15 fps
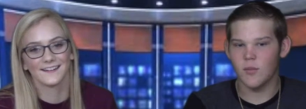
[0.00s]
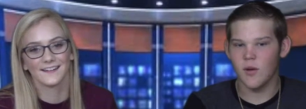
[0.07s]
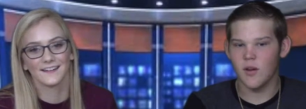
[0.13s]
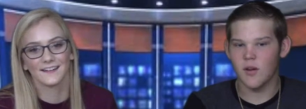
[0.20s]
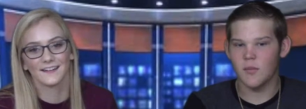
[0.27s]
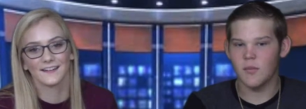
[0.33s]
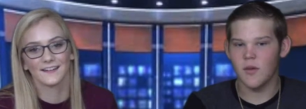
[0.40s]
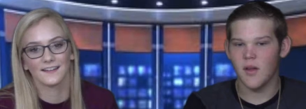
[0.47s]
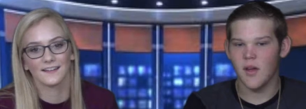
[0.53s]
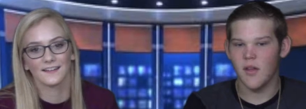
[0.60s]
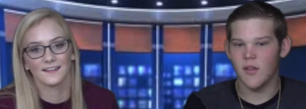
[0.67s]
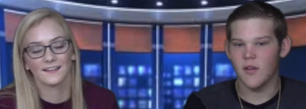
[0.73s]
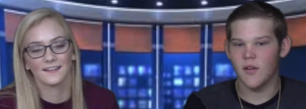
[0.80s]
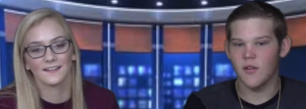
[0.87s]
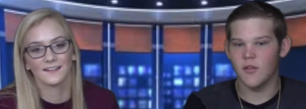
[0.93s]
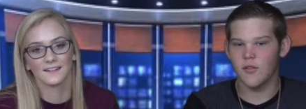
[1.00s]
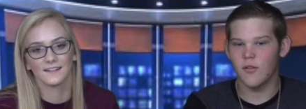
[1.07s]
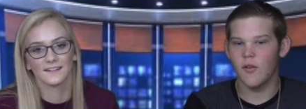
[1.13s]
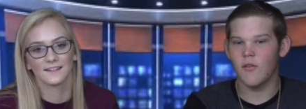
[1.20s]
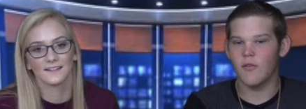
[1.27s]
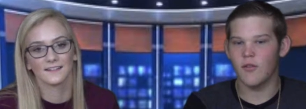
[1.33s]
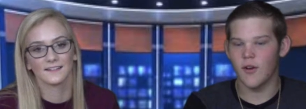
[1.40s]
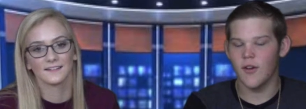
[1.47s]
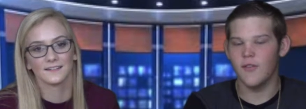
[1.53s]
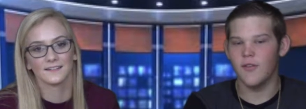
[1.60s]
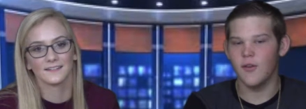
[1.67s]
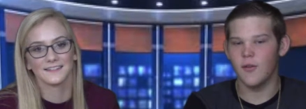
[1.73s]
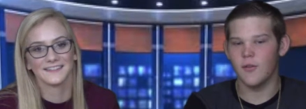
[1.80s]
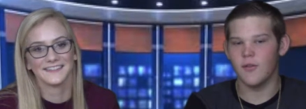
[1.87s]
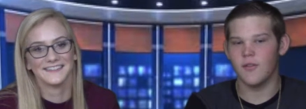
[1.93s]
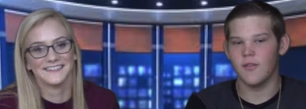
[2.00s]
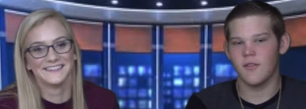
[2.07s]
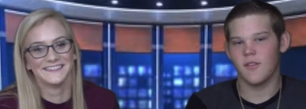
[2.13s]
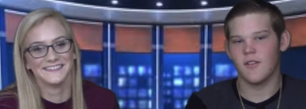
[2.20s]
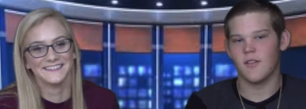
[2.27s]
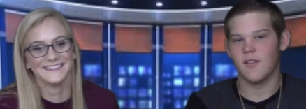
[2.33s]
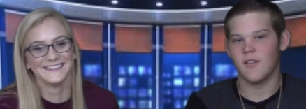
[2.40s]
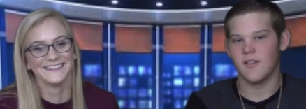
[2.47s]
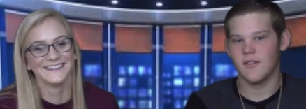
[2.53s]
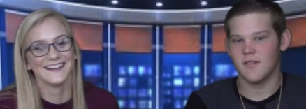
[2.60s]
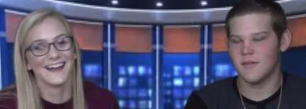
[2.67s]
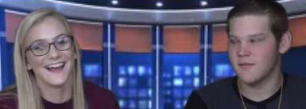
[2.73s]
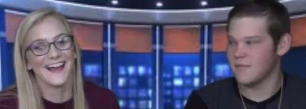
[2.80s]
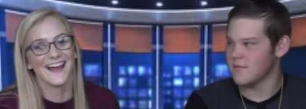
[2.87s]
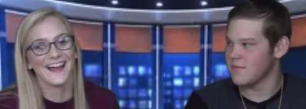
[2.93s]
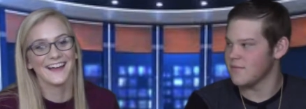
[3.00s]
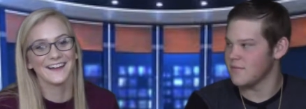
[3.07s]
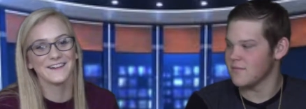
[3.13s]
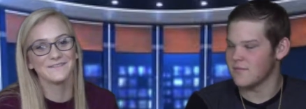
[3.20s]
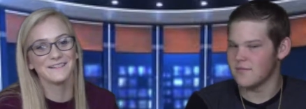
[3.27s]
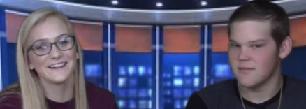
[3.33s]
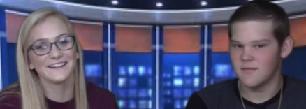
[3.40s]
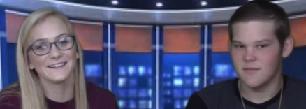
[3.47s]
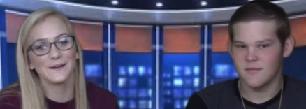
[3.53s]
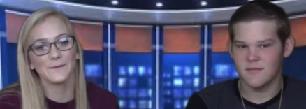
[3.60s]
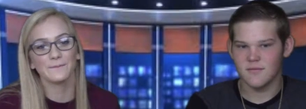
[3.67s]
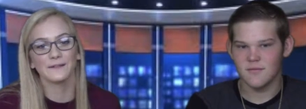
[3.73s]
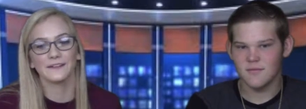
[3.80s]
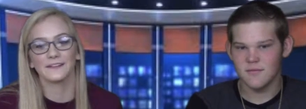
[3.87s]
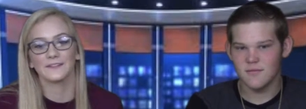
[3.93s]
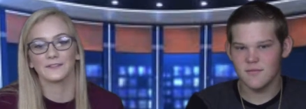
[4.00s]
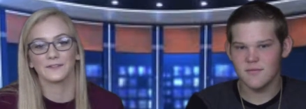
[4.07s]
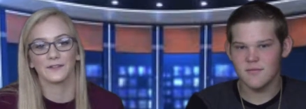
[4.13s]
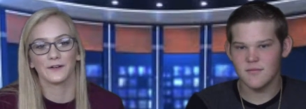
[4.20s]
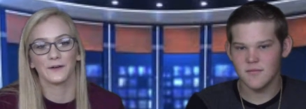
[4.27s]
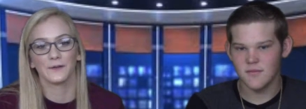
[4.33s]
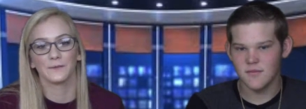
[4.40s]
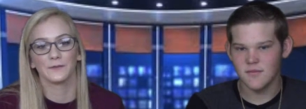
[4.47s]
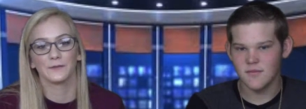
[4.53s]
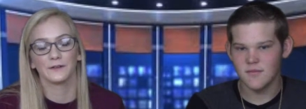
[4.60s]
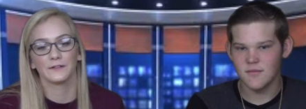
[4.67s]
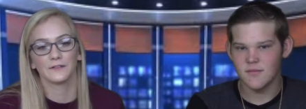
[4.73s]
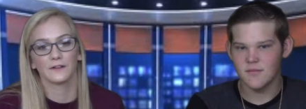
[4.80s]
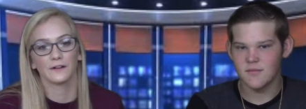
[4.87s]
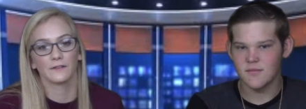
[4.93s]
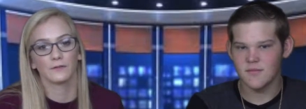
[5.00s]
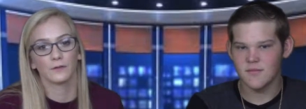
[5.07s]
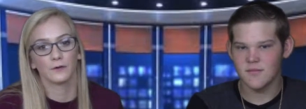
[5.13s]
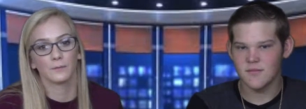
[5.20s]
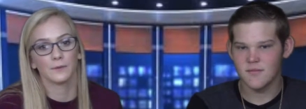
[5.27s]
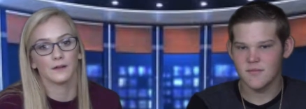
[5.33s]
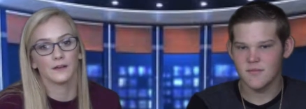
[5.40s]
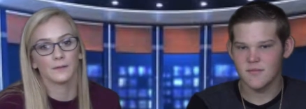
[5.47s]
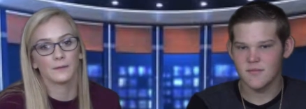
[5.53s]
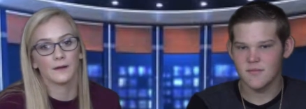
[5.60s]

Speaker 1: welcome and there is free food.
Speaker 2: Anime Club meets from three thirty four p.m.